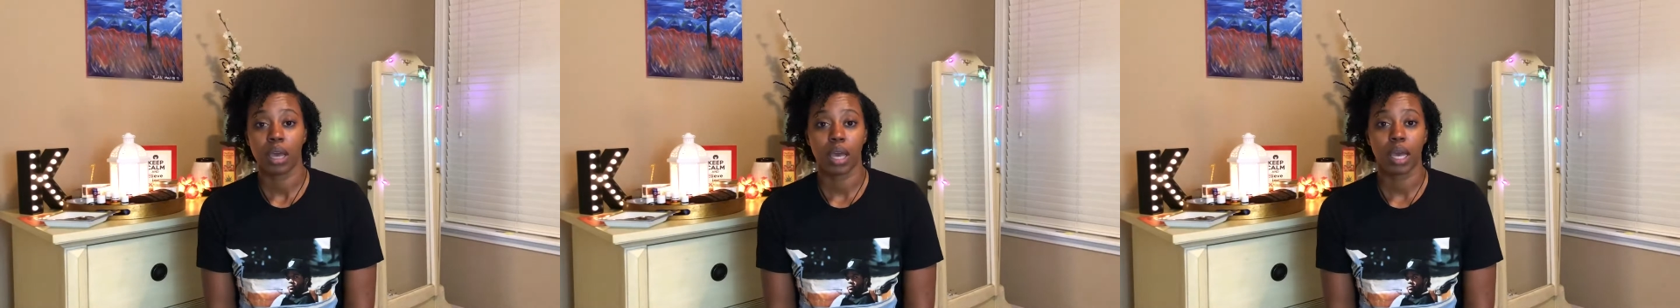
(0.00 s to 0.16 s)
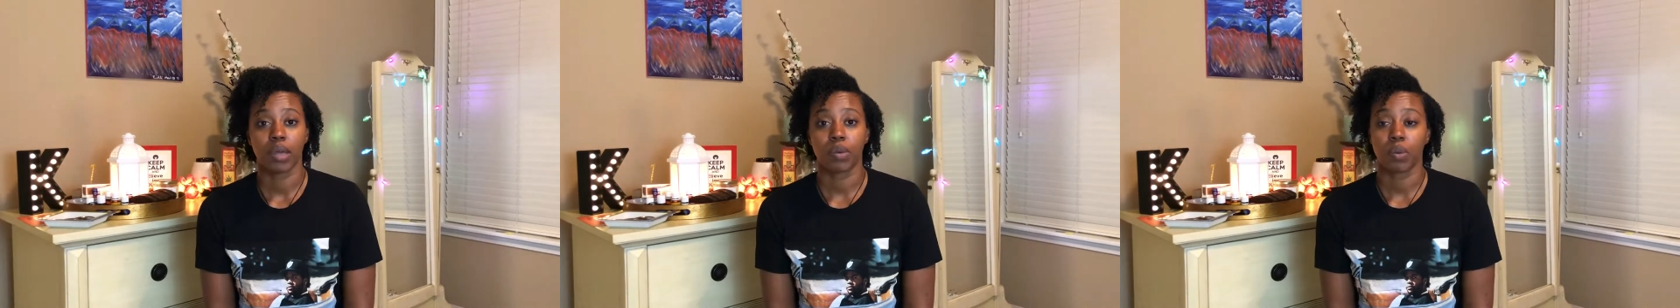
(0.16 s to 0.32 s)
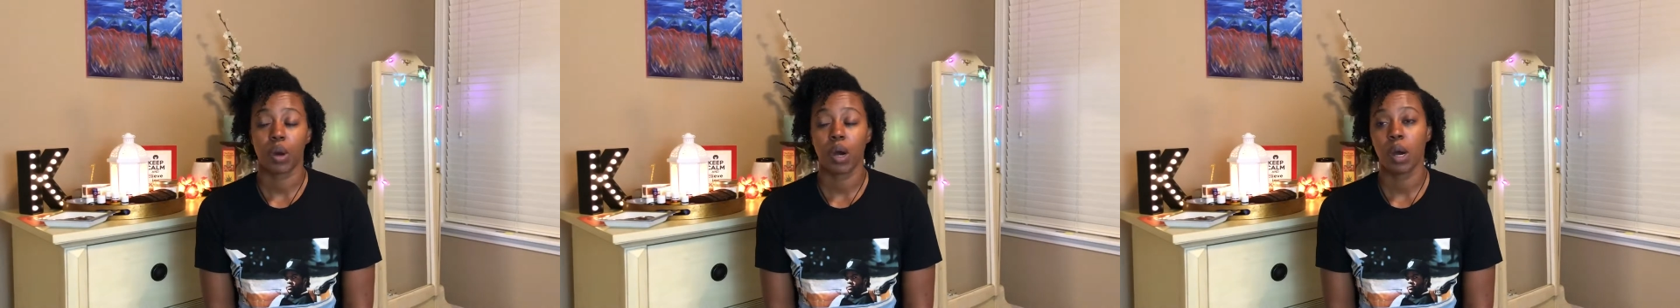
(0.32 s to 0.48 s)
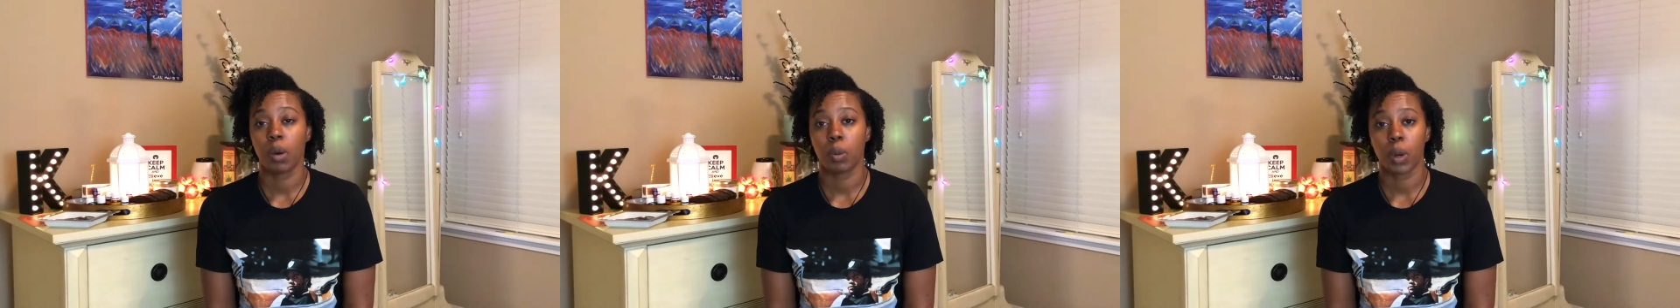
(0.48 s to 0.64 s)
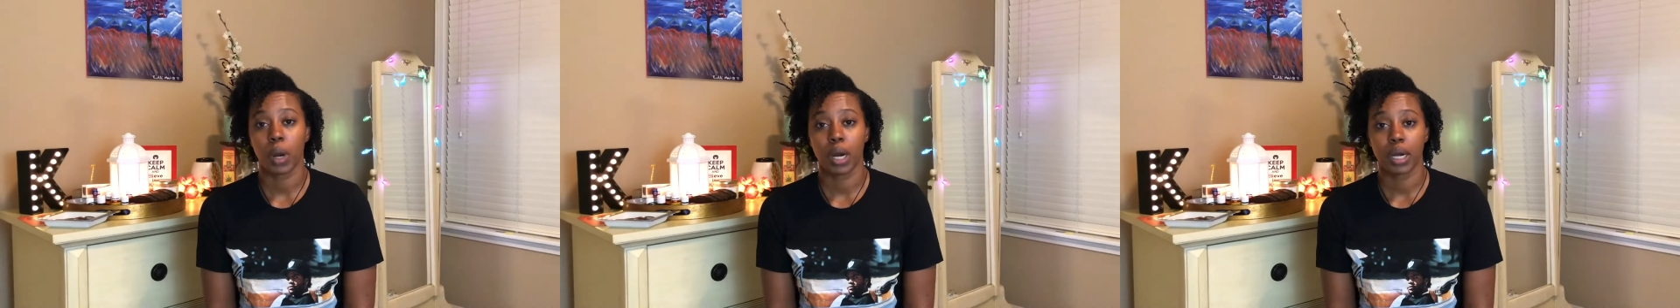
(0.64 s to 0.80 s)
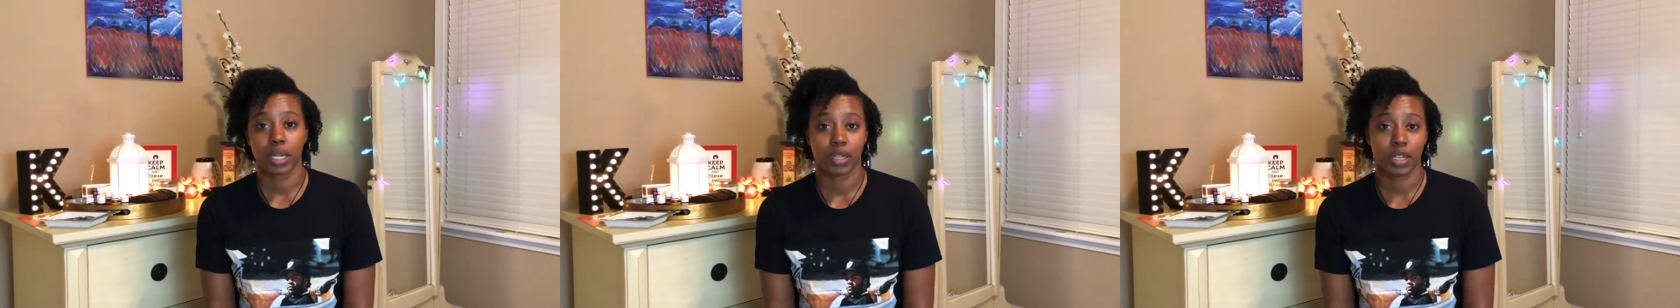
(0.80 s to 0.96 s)
at
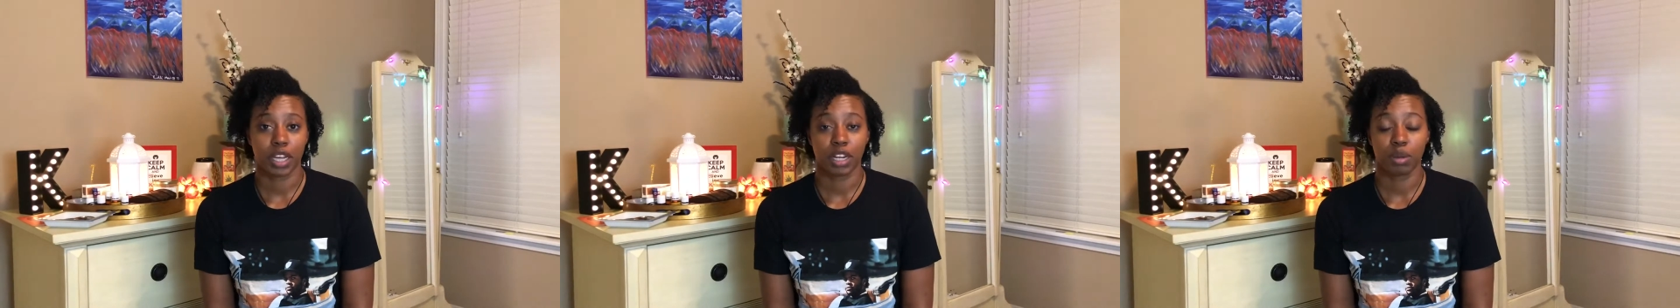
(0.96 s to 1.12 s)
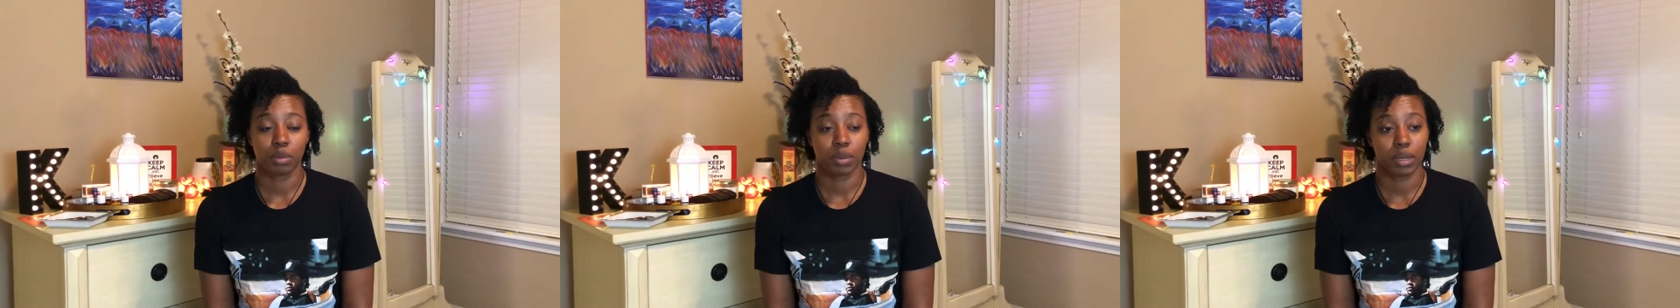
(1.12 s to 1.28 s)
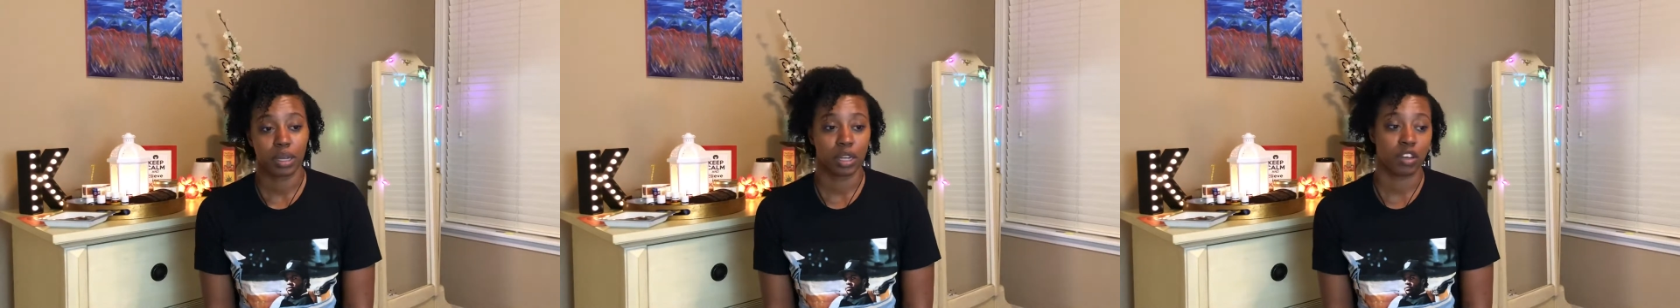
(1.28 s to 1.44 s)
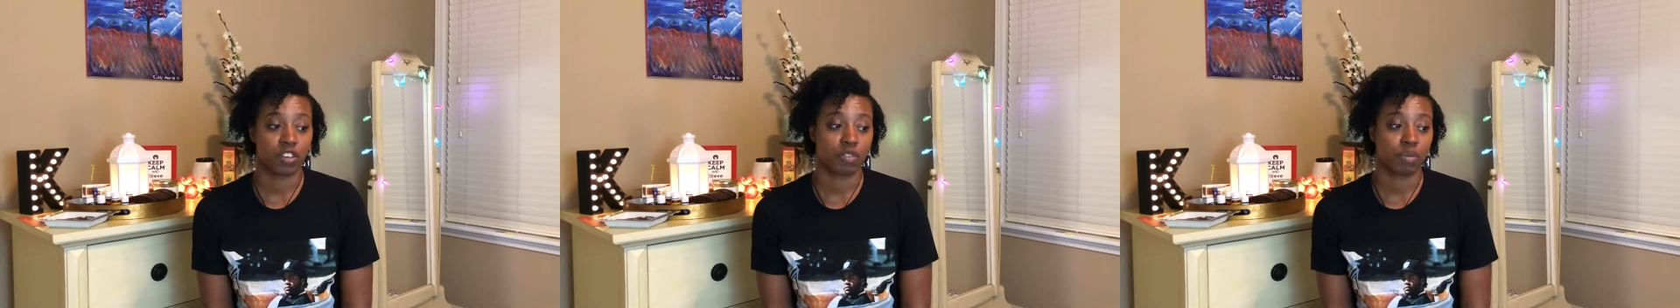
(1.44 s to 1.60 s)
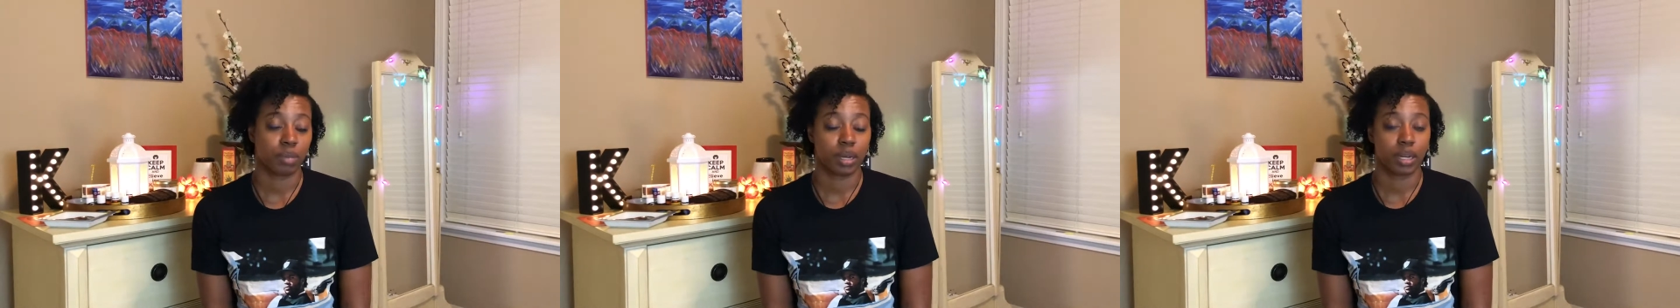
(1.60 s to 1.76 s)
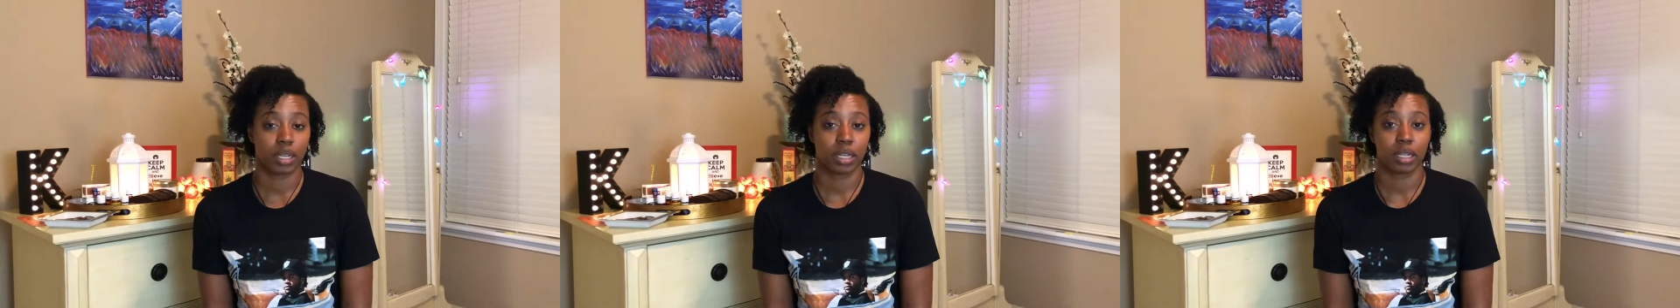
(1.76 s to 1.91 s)
Walmart and that'll be enough
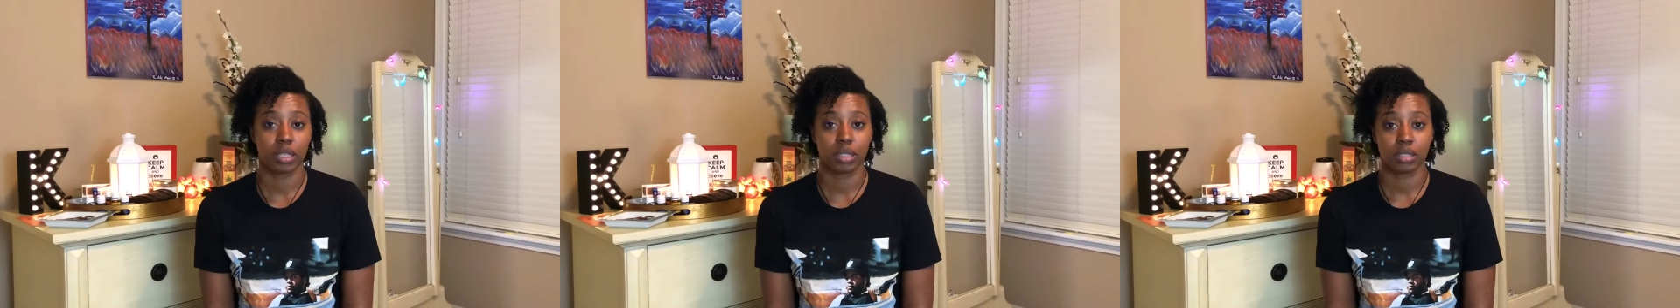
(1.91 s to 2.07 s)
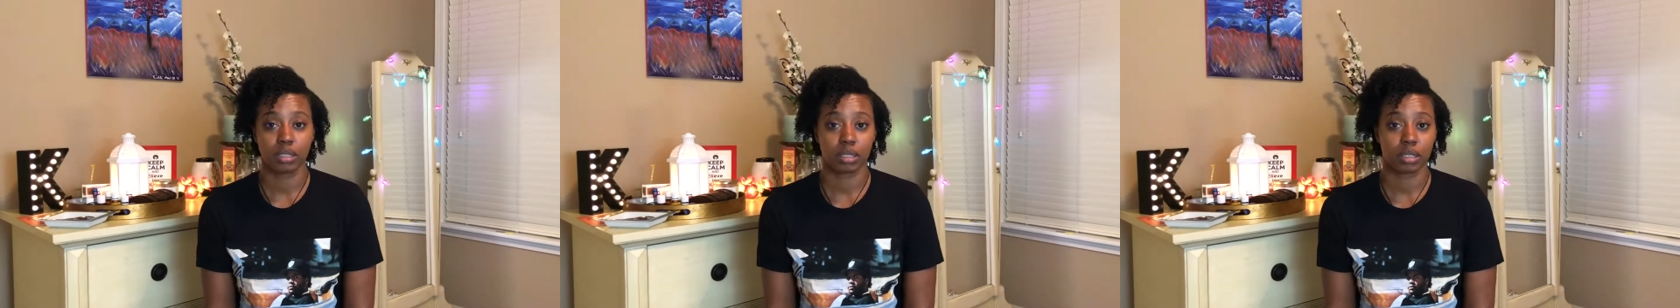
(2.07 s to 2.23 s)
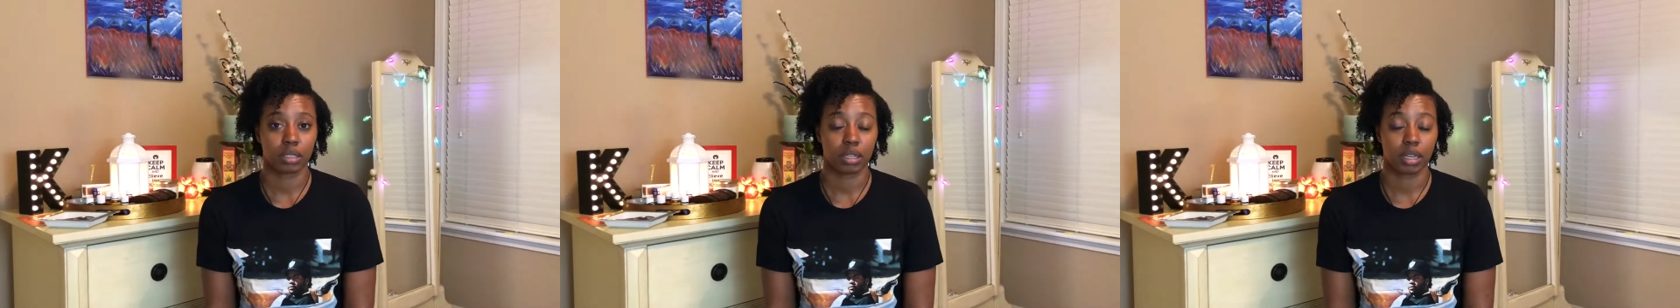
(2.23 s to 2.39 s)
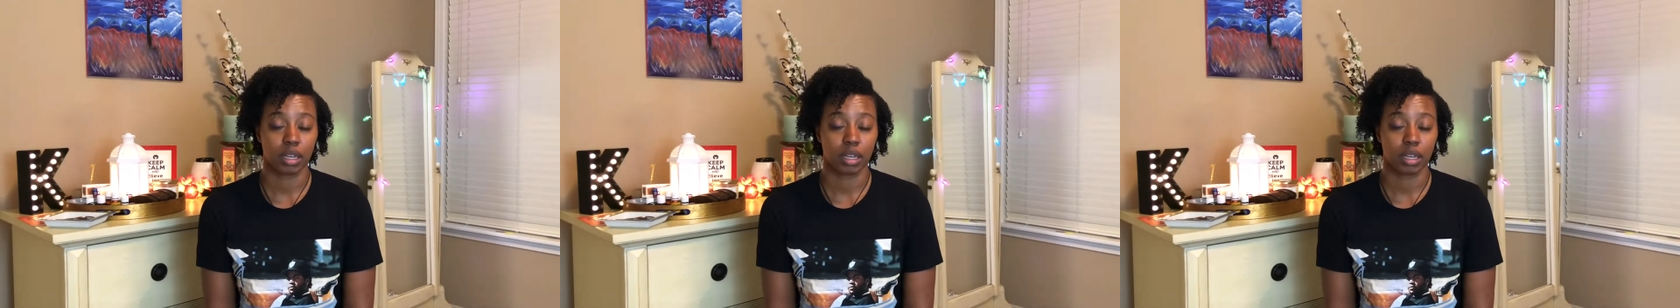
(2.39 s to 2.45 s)
money to